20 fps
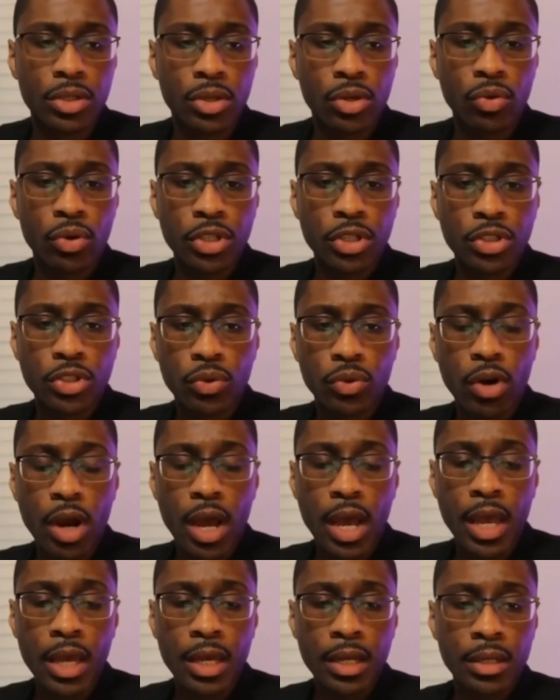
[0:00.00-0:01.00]
you're going to
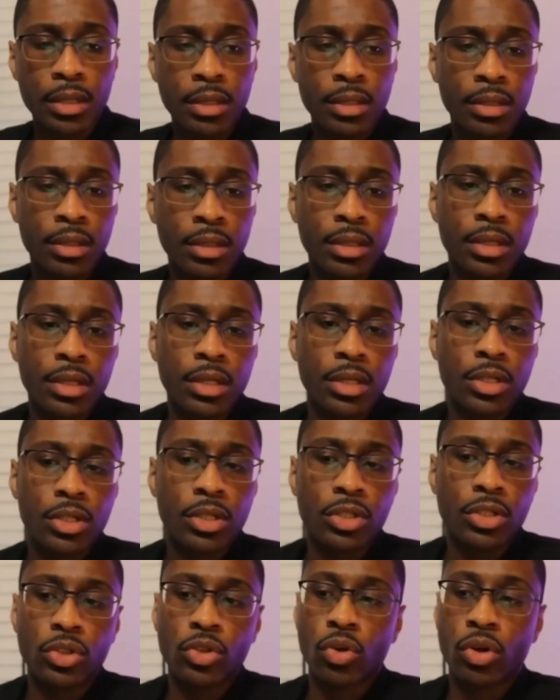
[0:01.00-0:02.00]
write
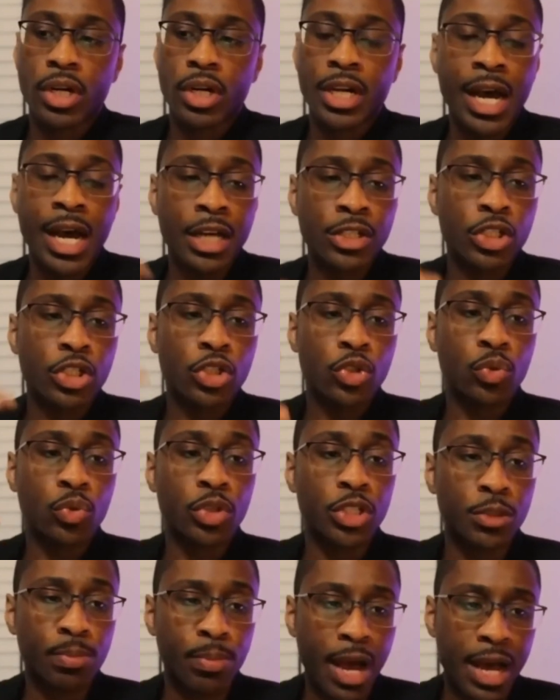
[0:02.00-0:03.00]
your
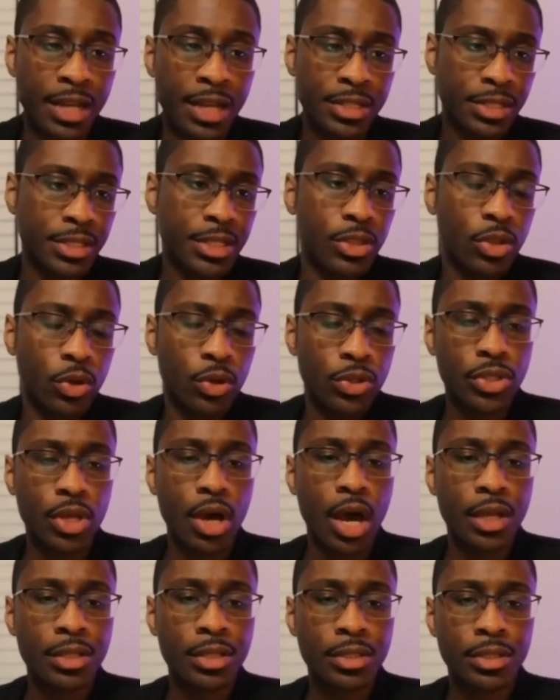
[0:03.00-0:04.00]
conscious response to
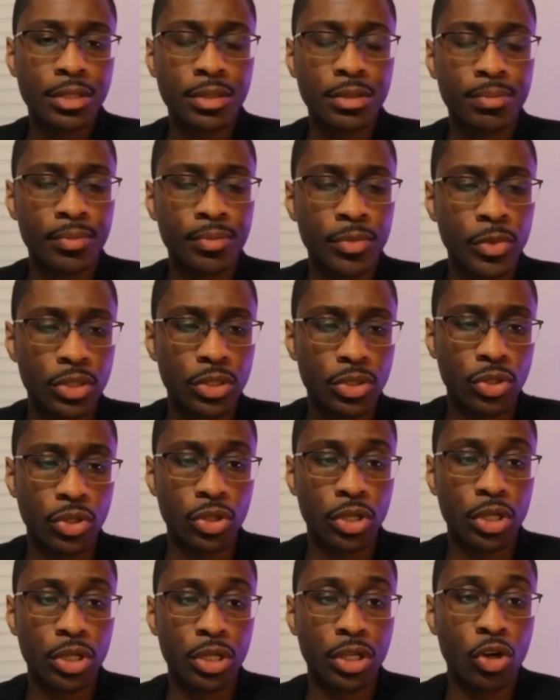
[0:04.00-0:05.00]
those thoughts.
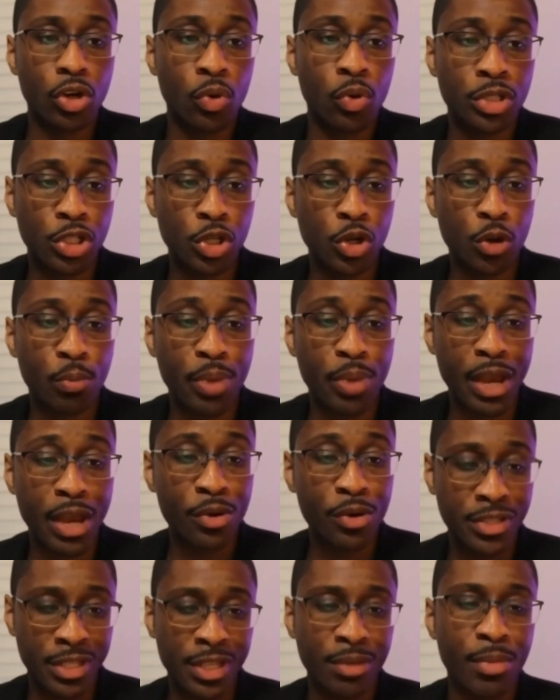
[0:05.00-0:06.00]
So you're going to go into your
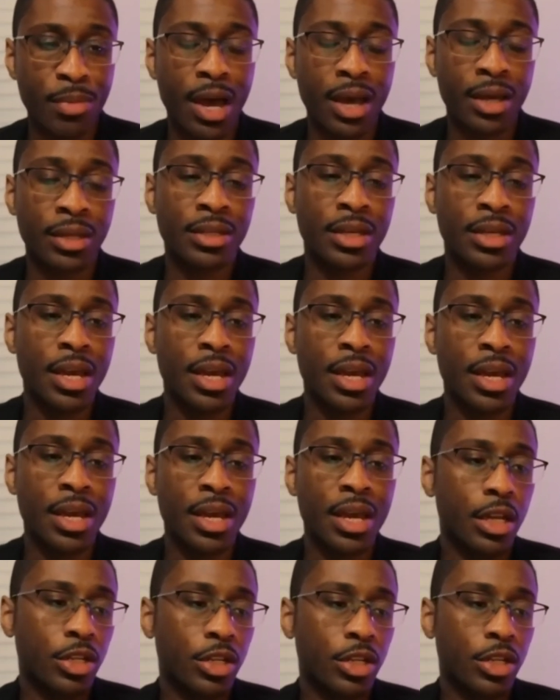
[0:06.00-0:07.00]
parenting mind,
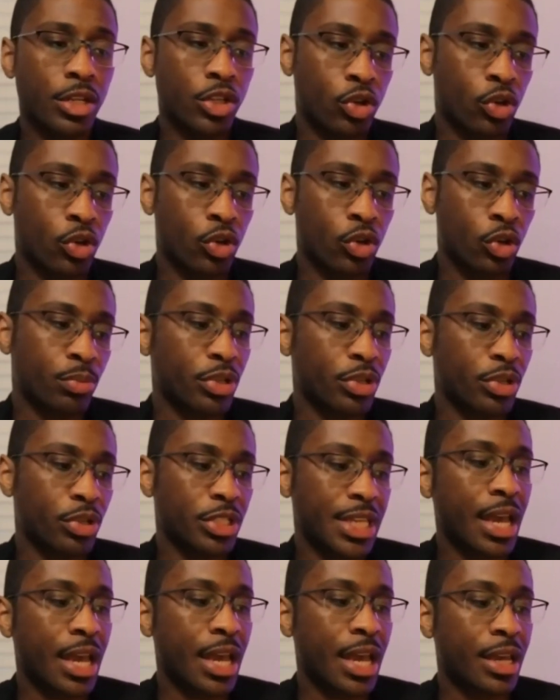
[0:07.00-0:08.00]
and you're going to
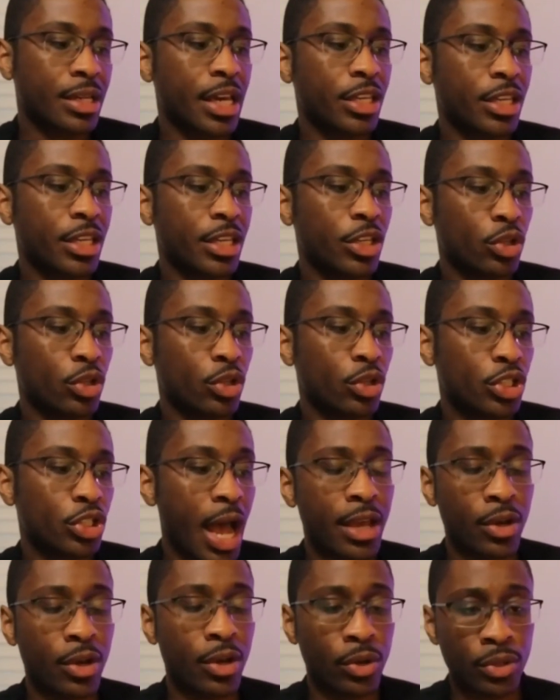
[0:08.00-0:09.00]
pretend like your
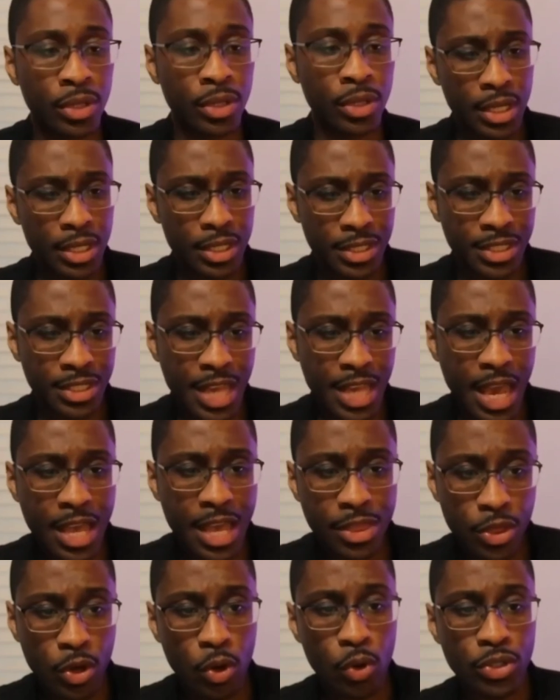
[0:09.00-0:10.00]
child
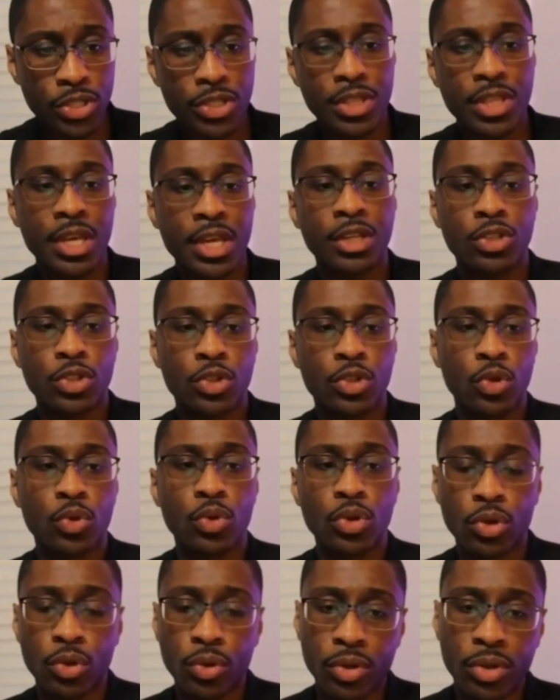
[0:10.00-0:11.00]
said those things
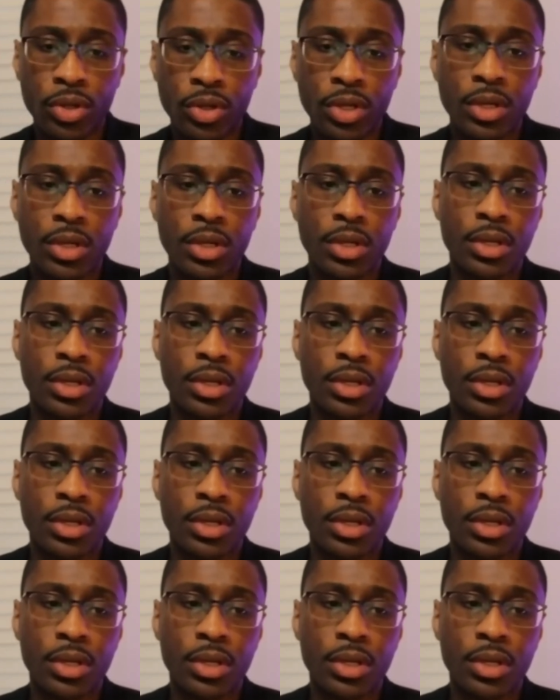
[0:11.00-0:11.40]
to you,